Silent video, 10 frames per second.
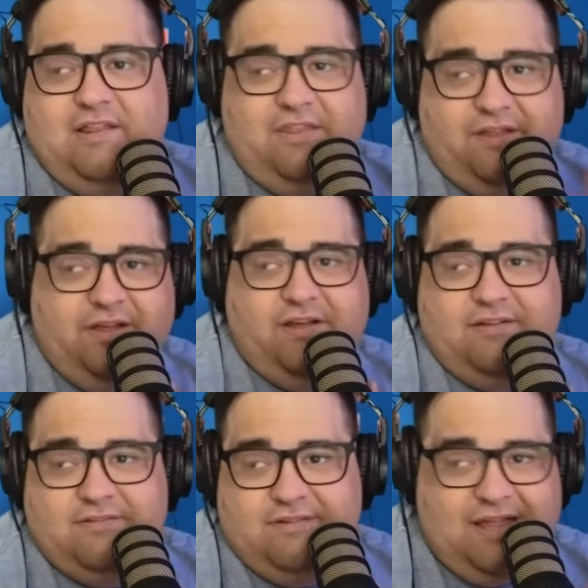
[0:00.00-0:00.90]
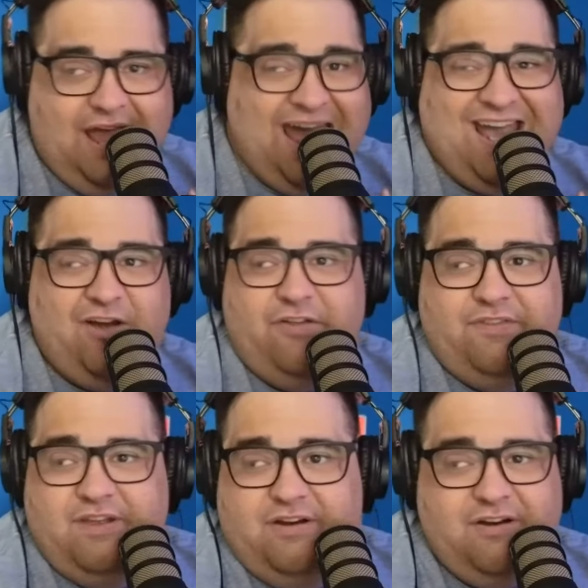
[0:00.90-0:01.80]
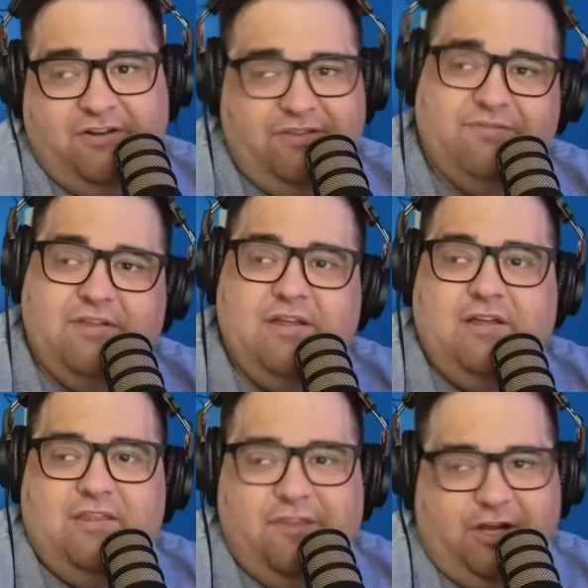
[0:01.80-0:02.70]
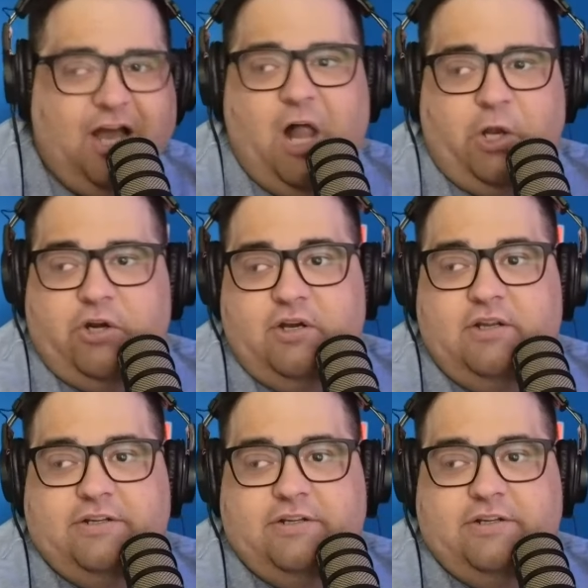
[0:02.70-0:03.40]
the A on their on the collar.